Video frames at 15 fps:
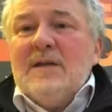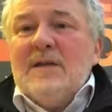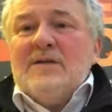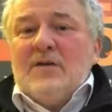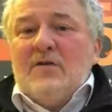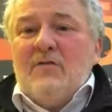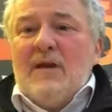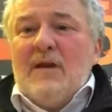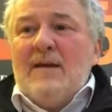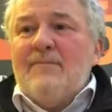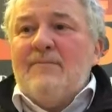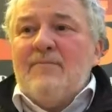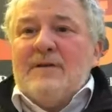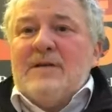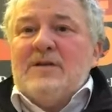these great
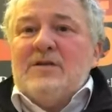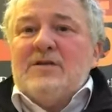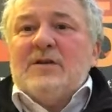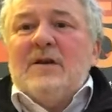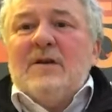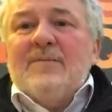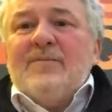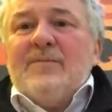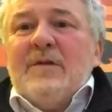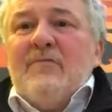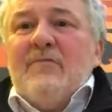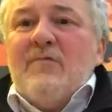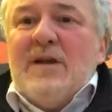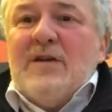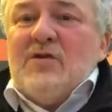British
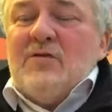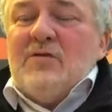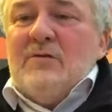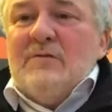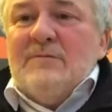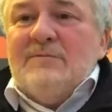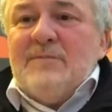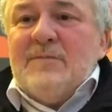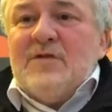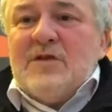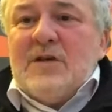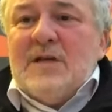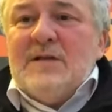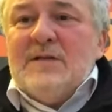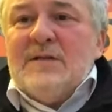regional
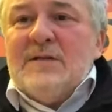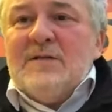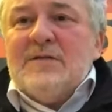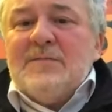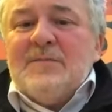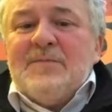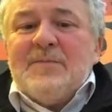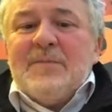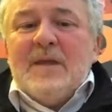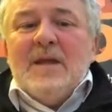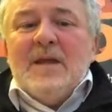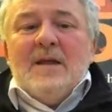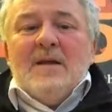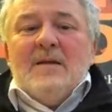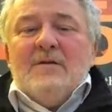cheeses,
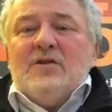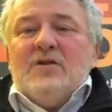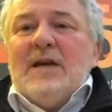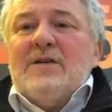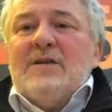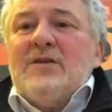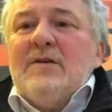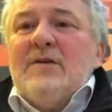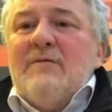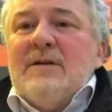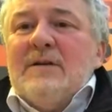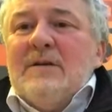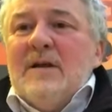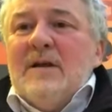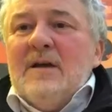Cheshire
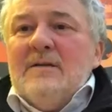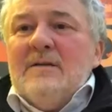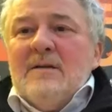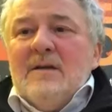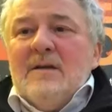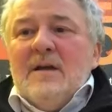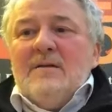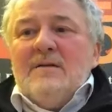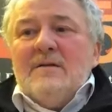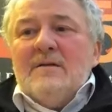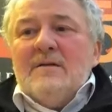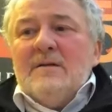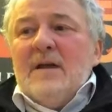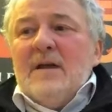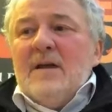
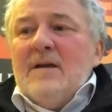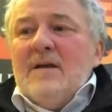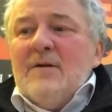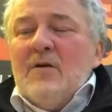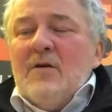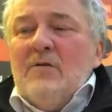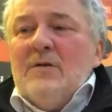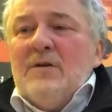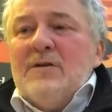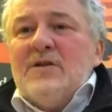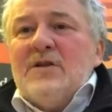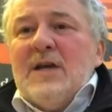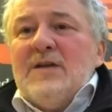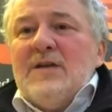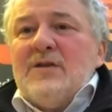and coloured
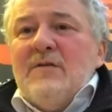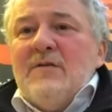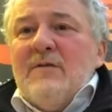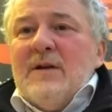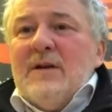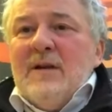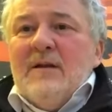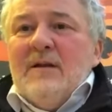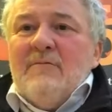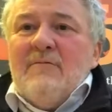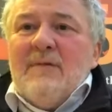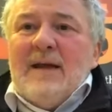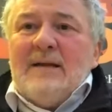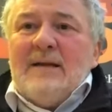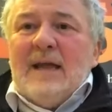Cheshire and
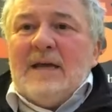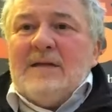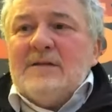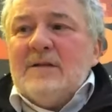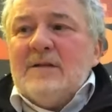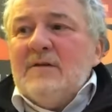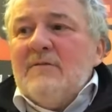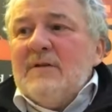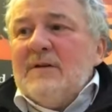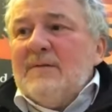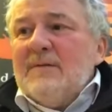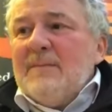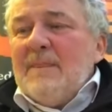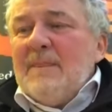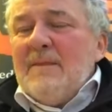Red Leicester
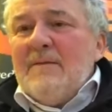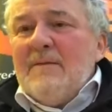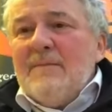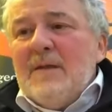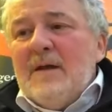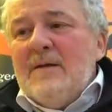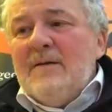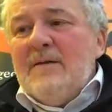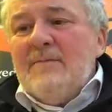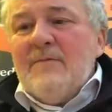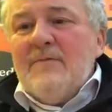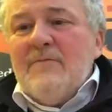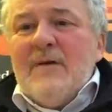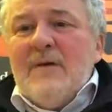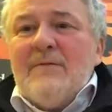and
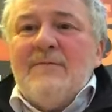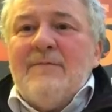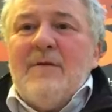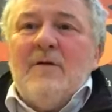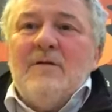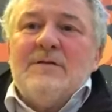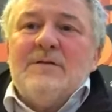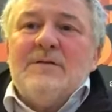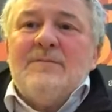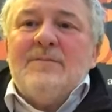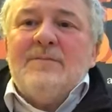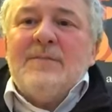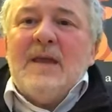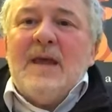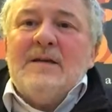Red Fox,
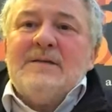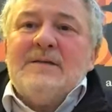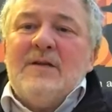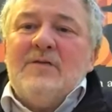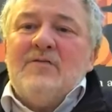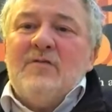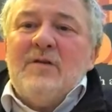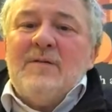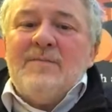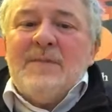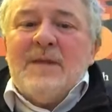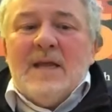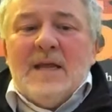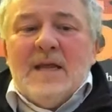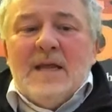etc.
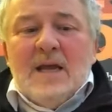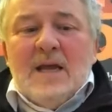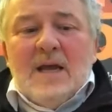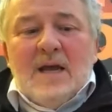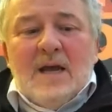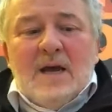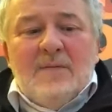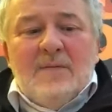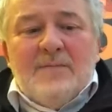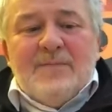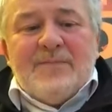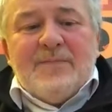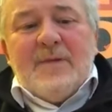And